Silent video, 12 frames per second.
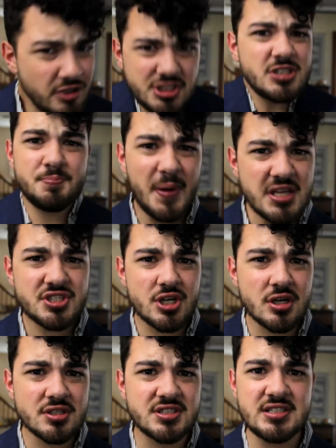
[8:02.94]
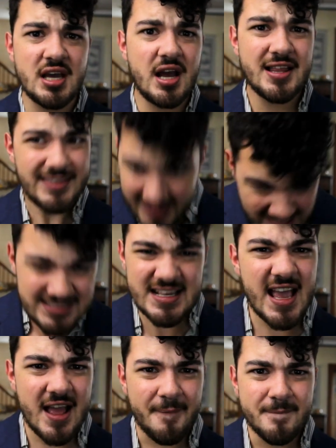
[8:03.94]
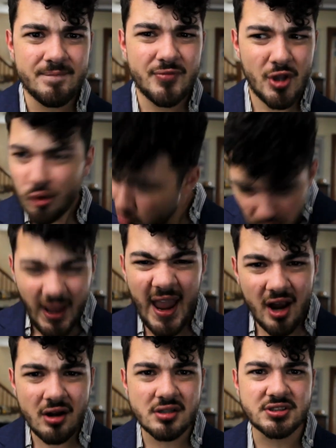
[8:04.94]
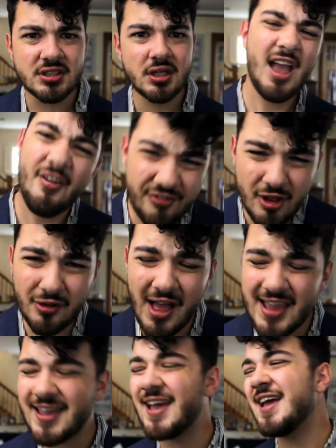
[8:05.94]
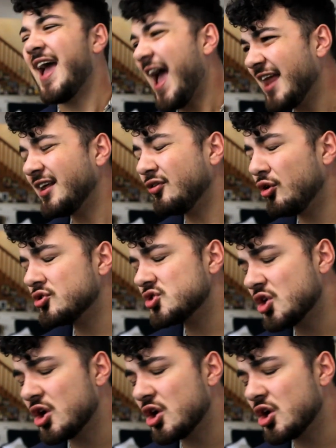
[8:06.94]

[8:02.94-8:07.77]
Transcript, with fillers: They're just pictures. That's it. Who cares? If you like it and it looks